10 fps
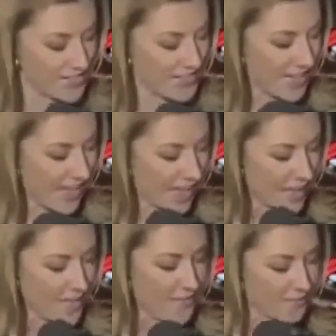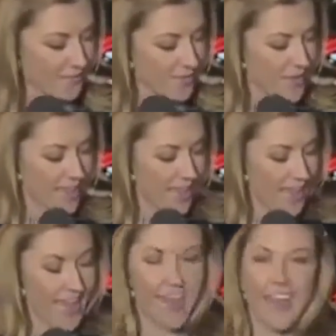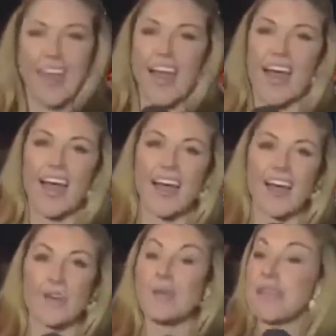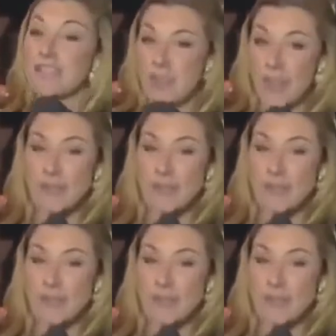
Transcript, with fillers: first. Um, uh,